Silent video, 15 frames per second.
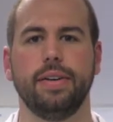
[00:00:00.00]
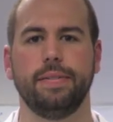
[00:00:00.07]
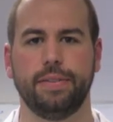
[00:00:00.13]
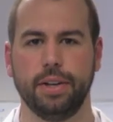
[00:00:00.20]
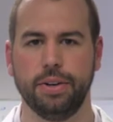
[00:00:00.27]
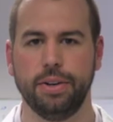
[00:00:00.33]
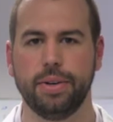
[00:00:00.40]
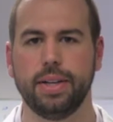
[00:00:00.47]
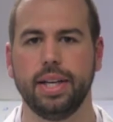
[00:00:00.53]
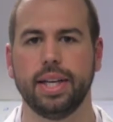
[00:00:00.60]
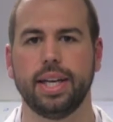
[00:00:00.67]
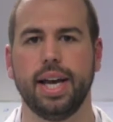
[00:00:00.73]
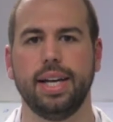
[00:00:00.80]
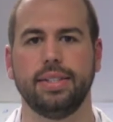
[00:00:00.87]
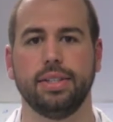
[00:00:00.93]
for your
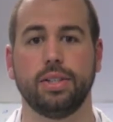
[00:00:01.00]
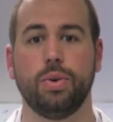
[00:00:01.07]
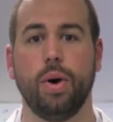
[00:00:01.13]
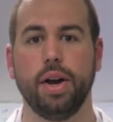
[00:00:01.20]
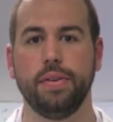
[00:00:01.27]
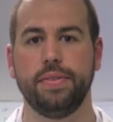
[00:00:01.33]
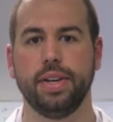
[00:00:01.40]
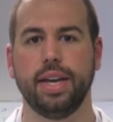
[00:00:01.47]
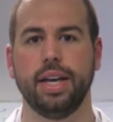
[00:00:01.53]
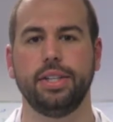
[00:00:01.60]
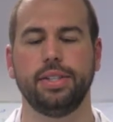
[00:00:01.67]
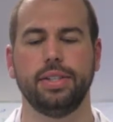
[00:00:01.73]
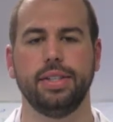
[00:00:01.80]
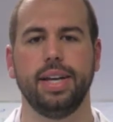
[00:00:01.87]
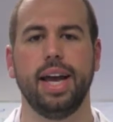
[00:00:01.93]
nucleic acid
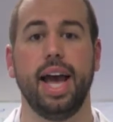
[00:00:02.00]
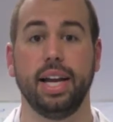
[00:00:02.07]
quantification